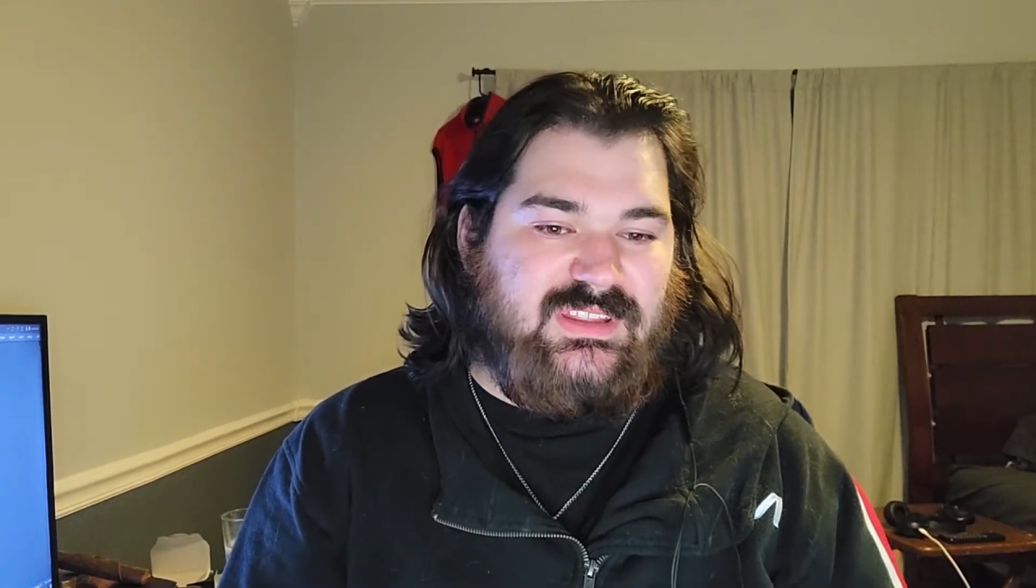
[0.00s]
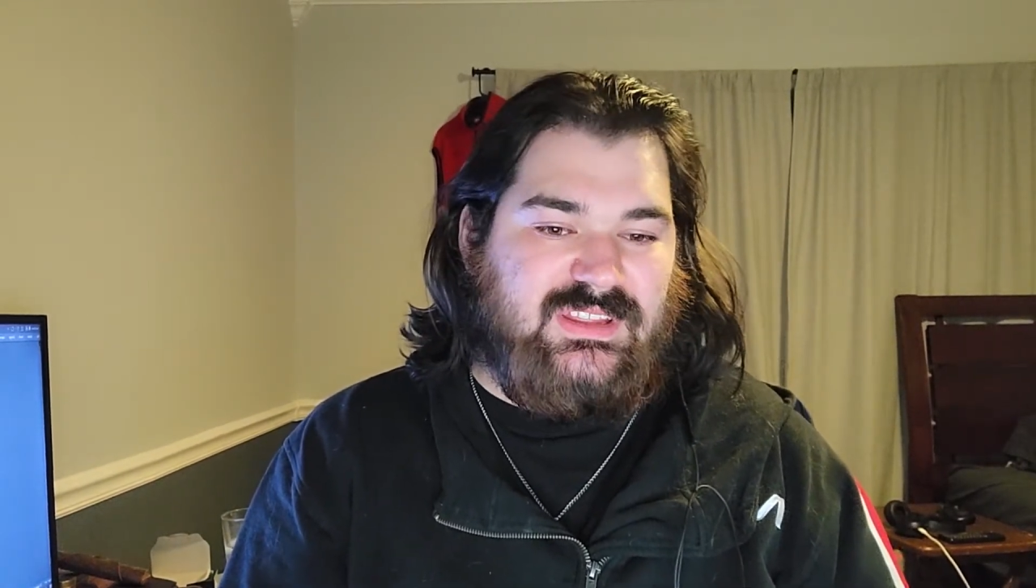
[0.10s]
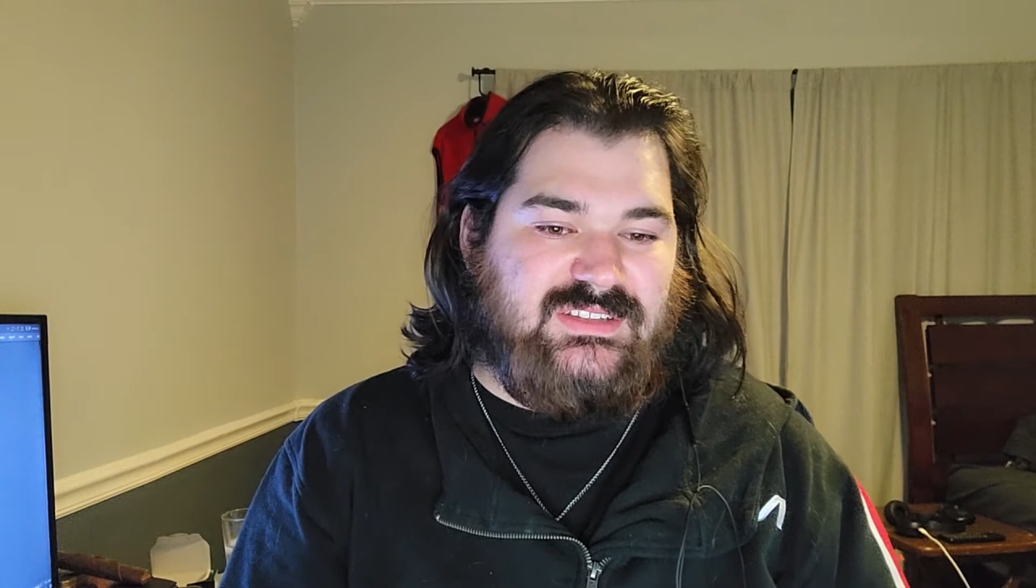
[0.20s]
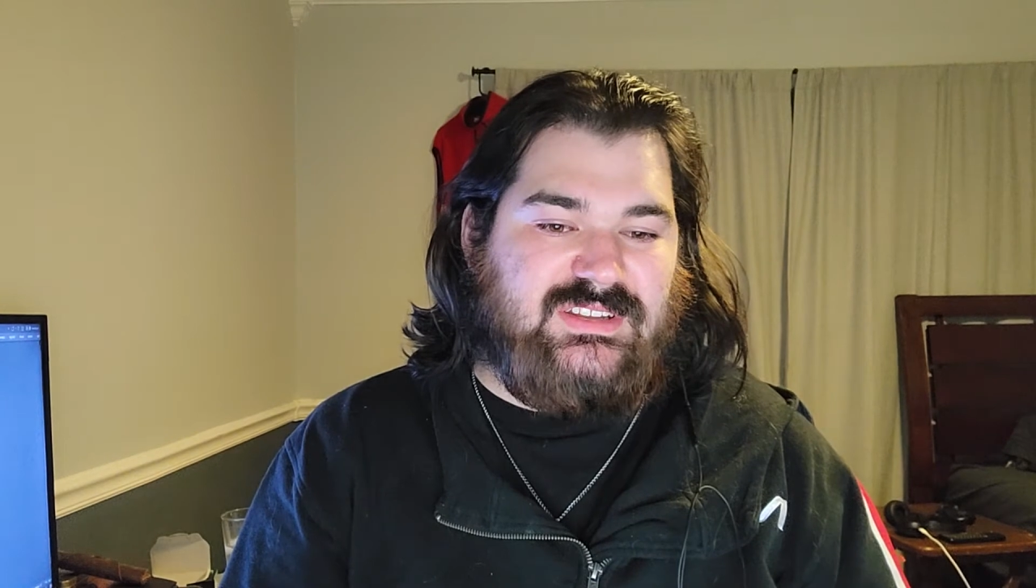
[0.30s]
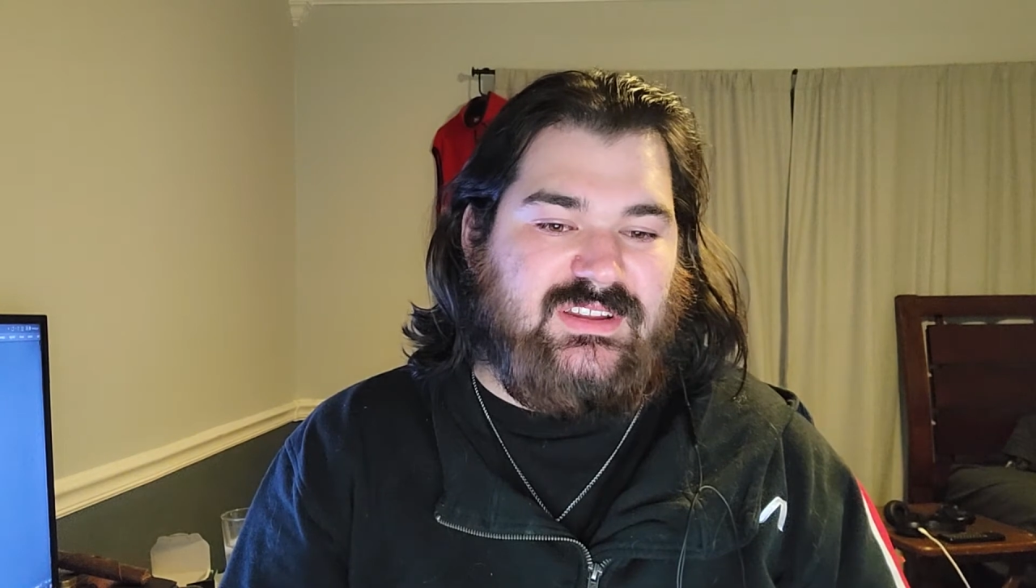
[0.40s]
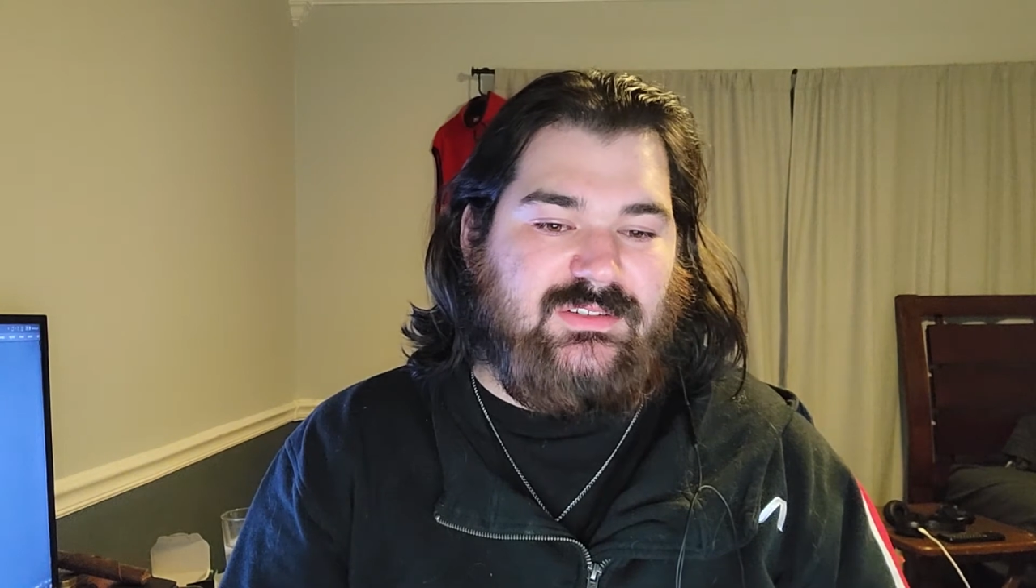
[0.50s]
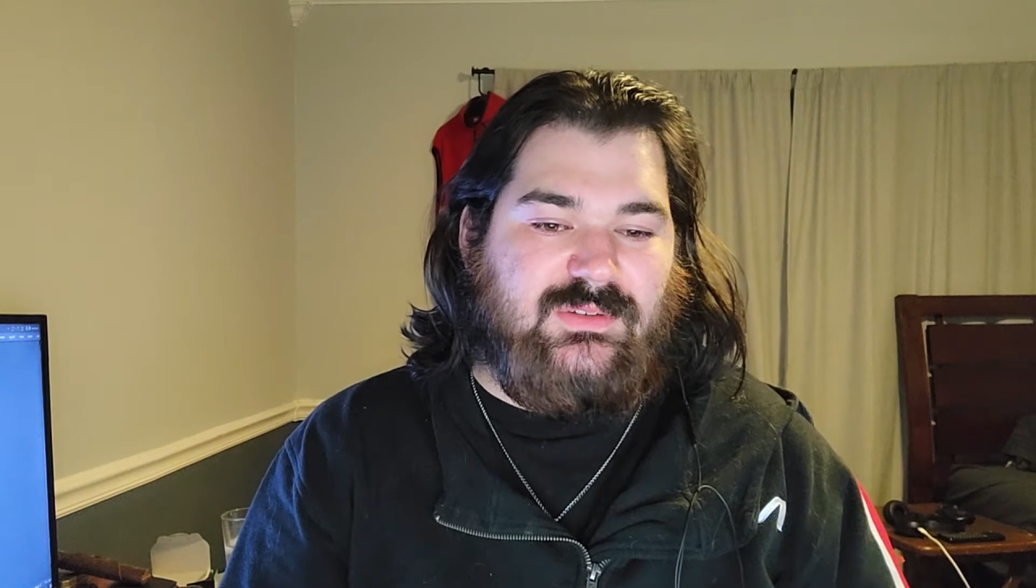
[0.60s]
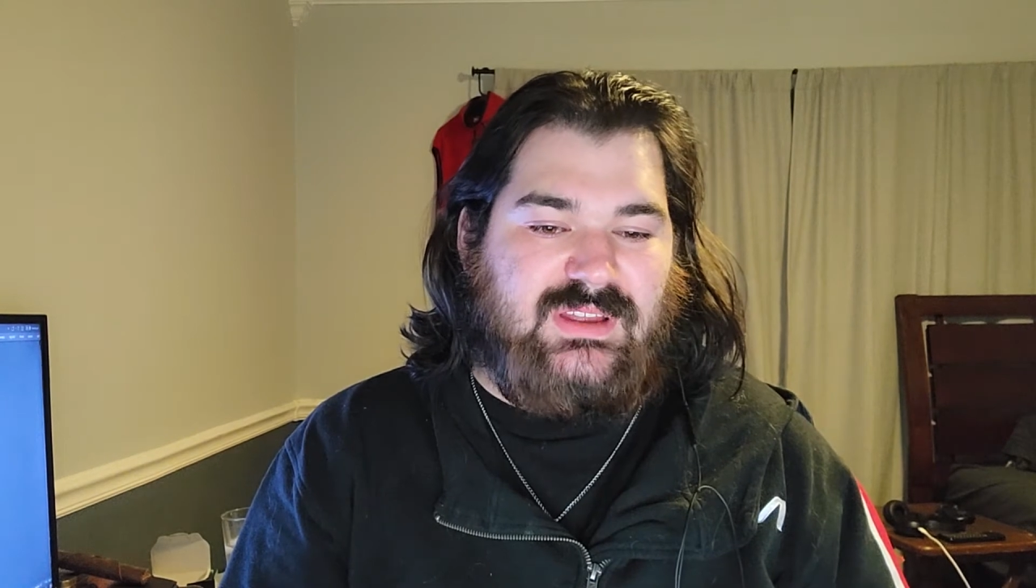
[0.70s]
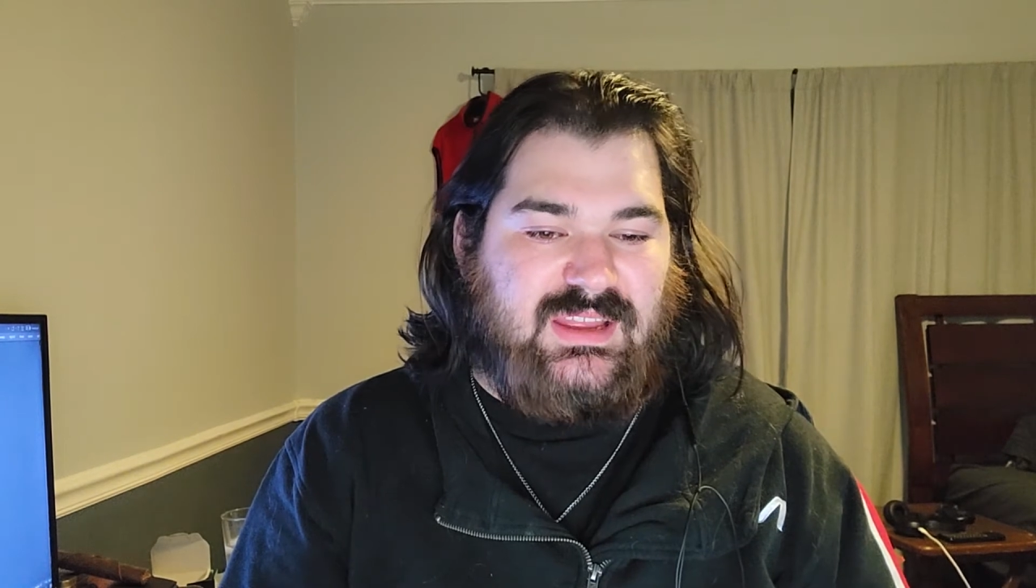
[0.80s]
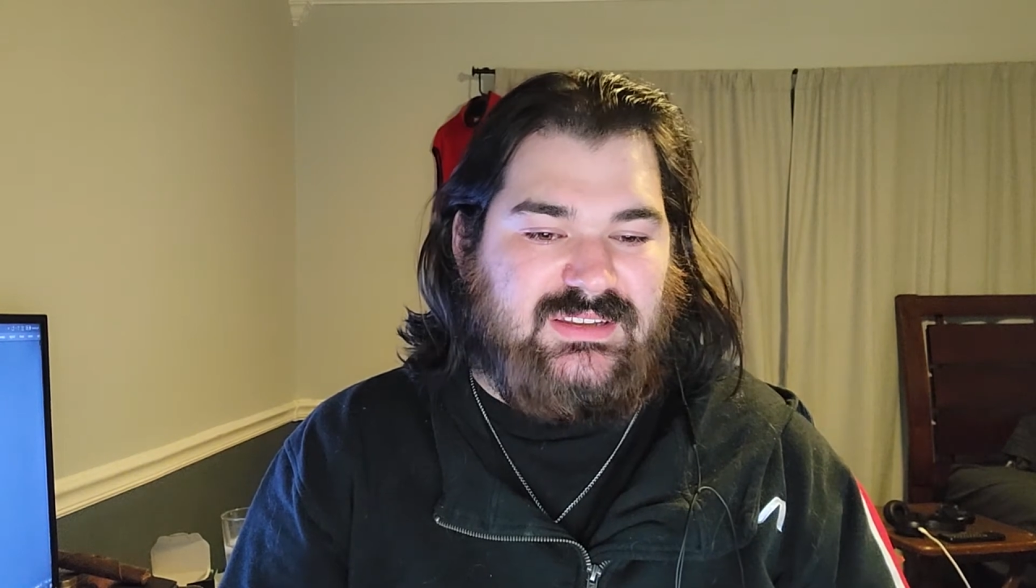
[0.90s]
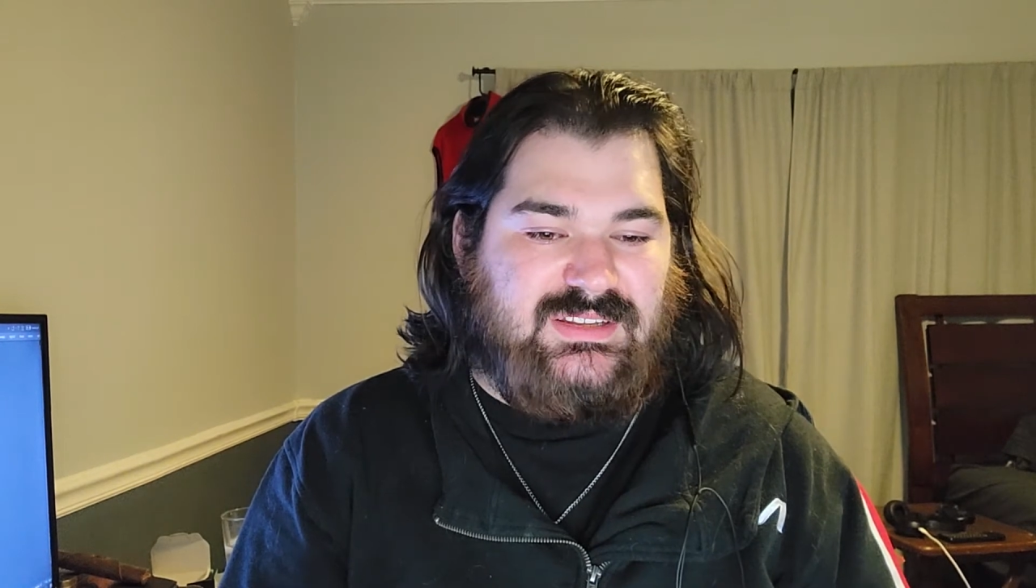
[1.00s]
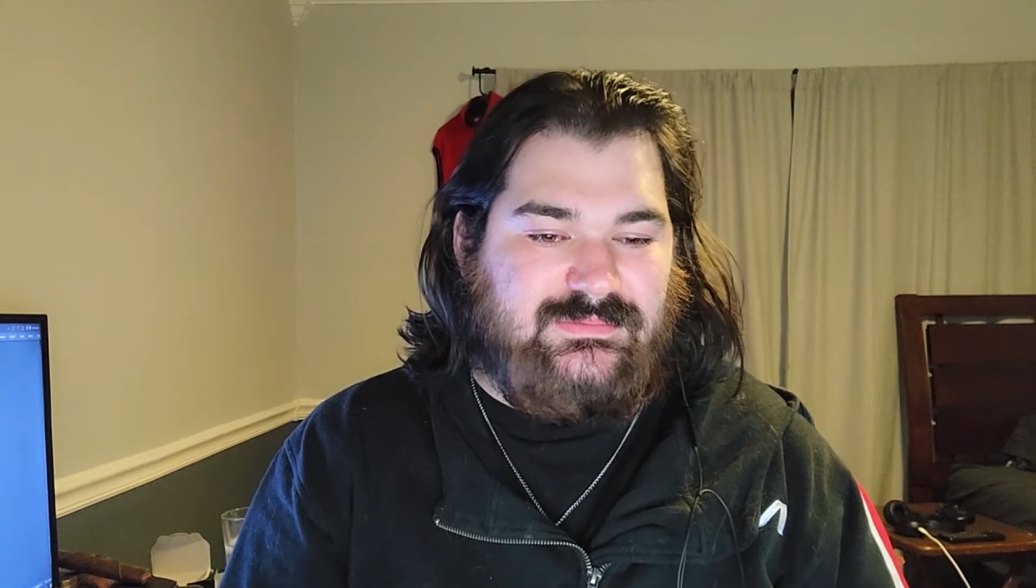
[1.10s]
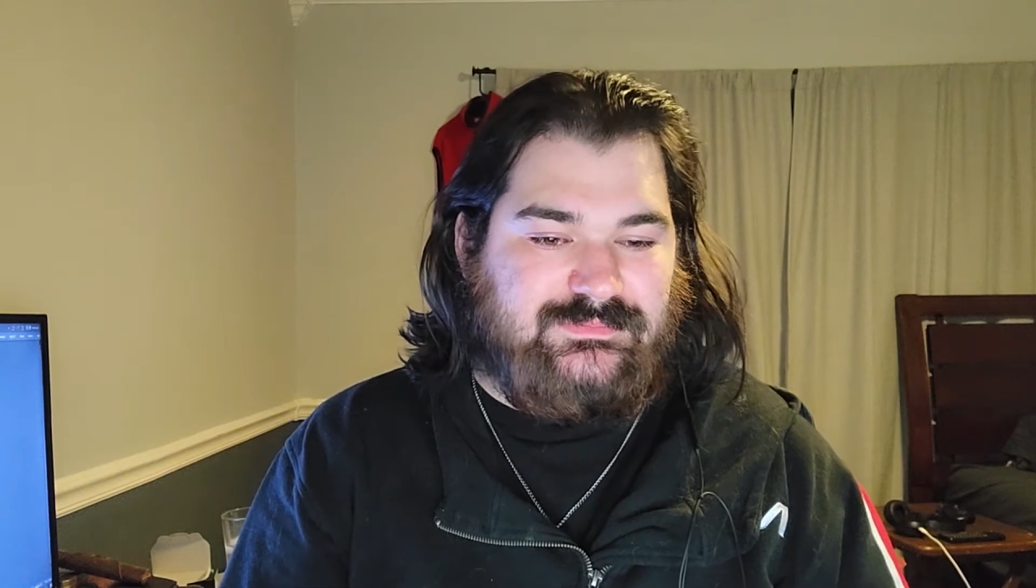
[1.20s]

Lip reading: keys can create.